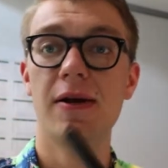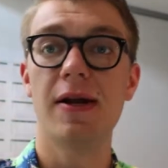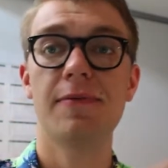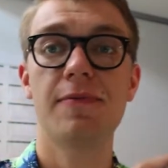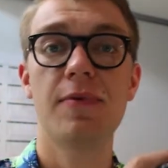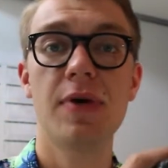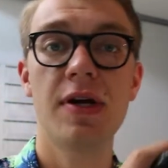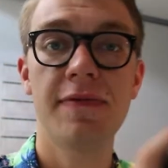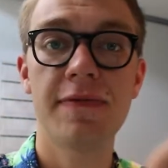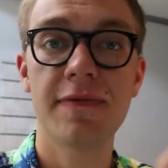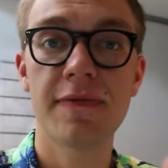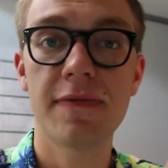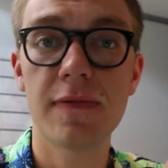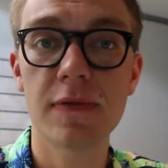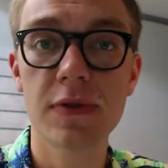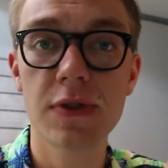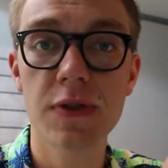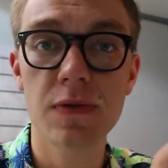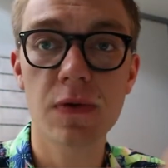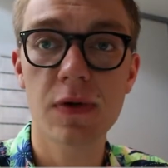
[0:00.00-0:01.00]
that we've
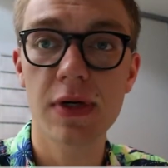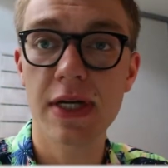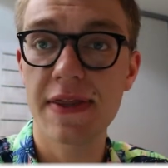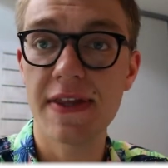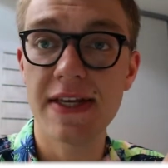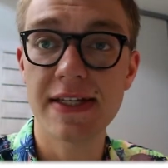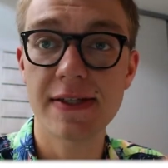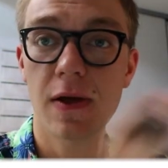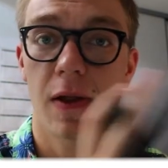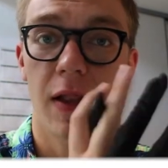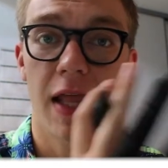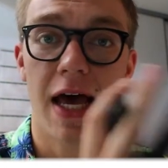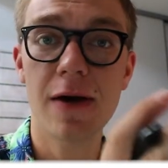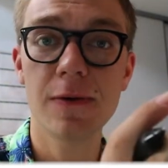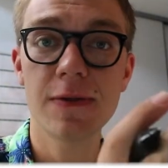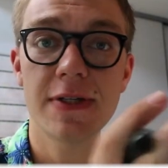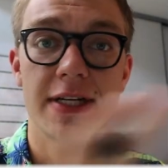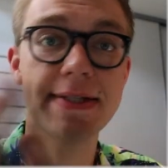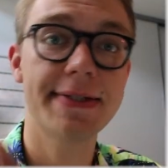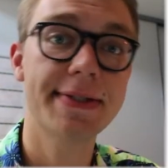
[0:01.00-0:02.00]
sorted this all
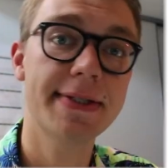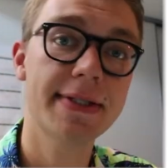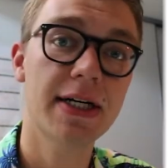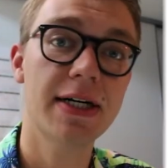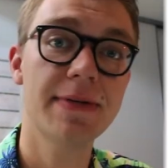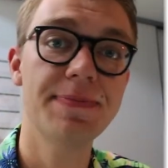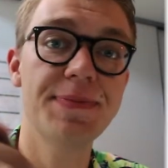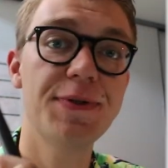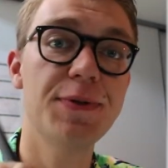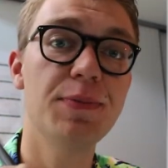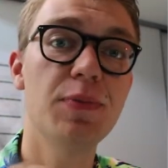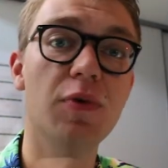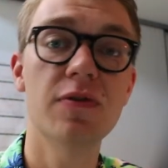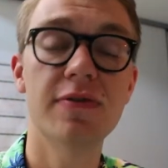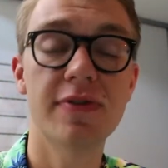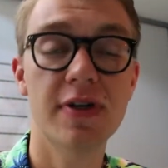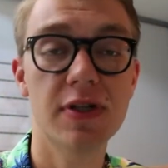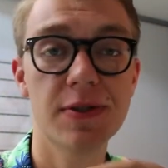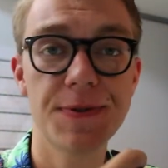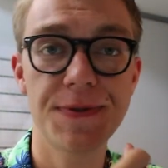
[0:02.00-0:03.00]
out, it's time to
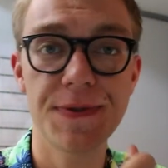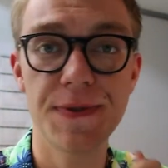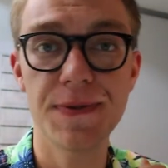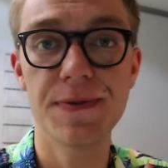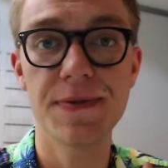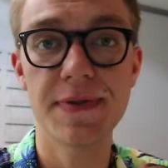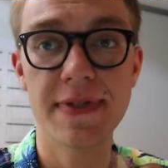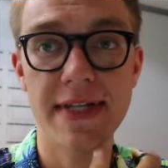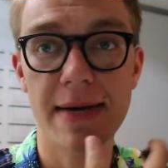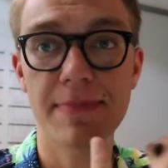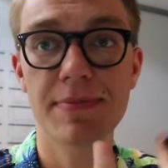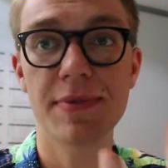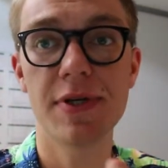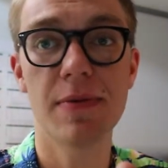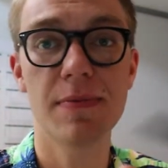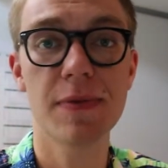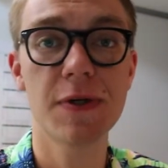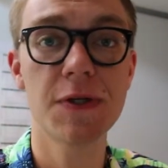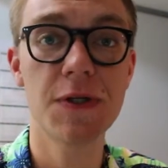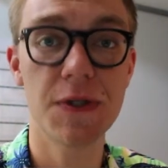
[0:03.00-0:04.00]
move on to step
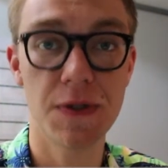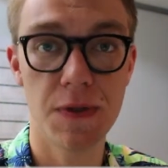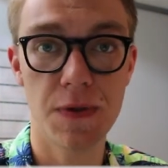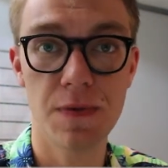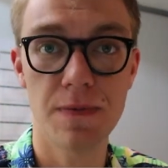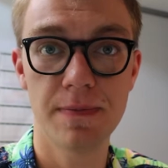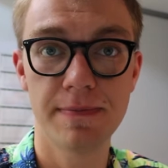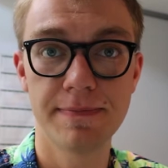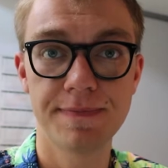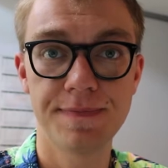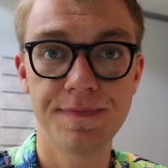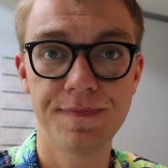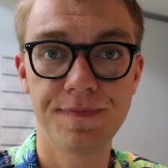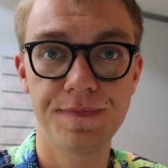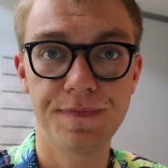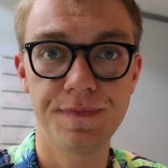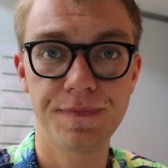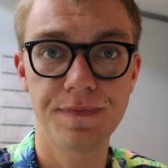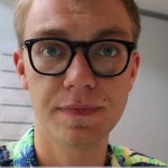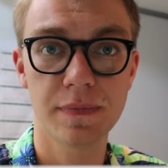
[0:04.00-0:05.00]
number 2.
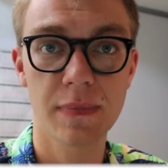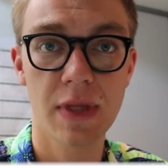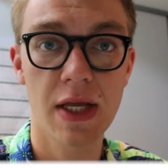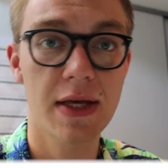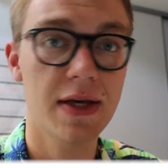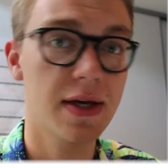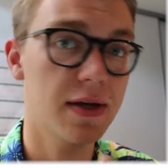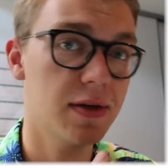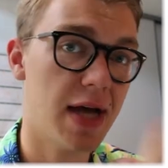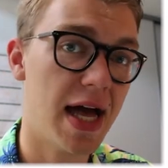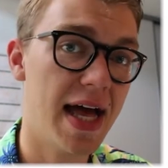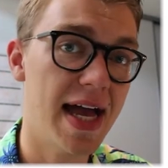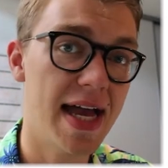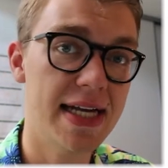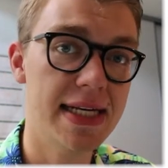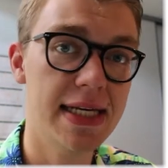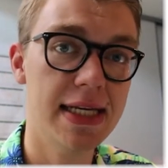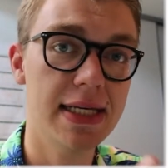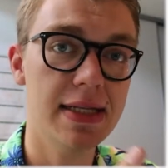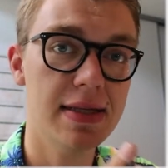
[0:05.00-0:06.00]

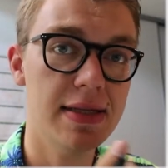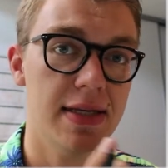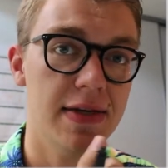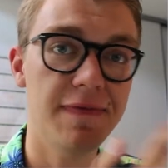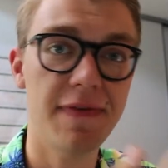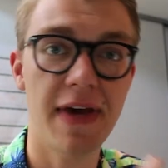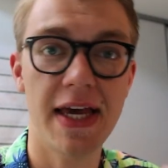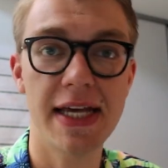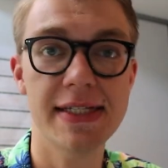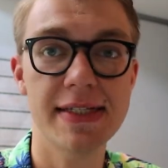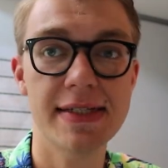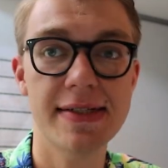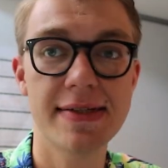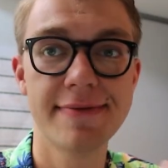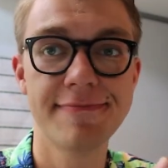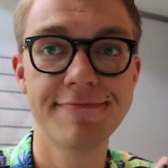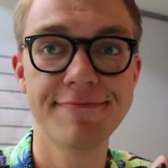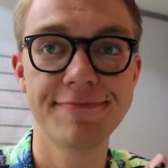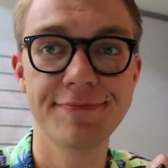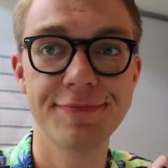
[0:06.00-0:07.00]
Adding the face,
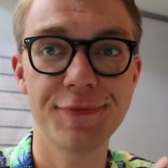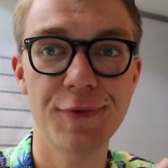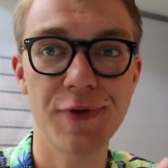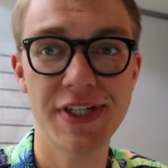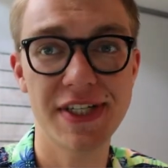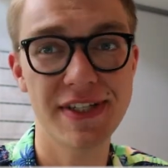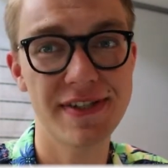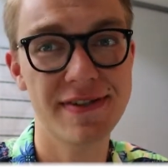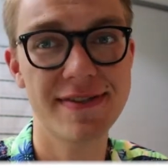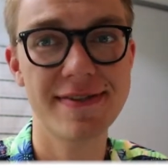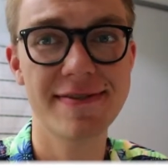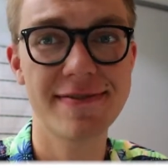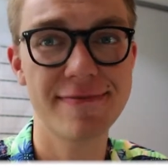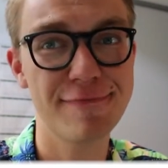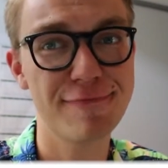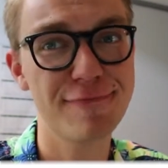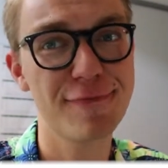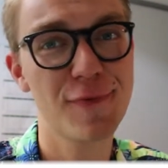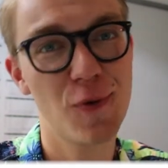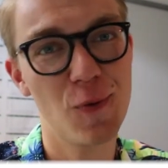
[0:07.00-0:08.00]
which is
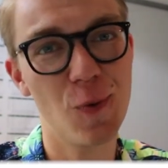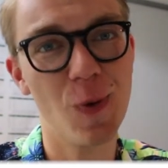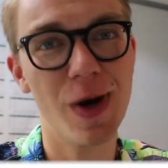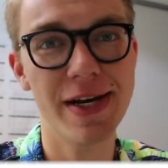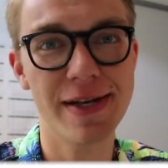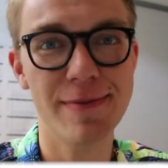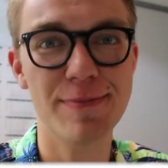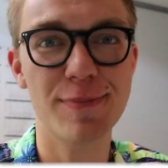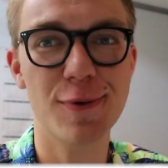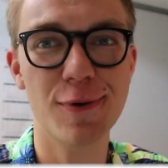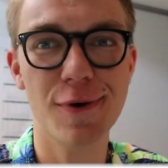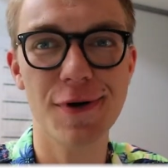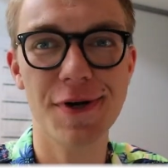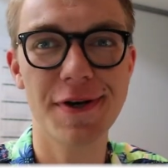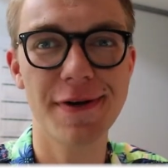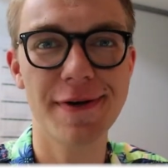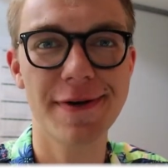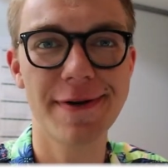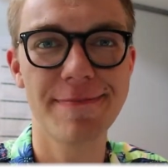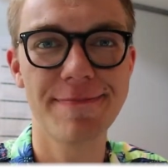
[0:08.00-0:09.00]
quite
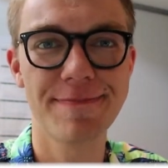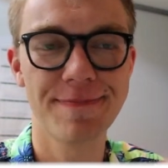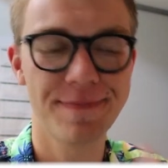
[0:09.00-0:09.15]
important.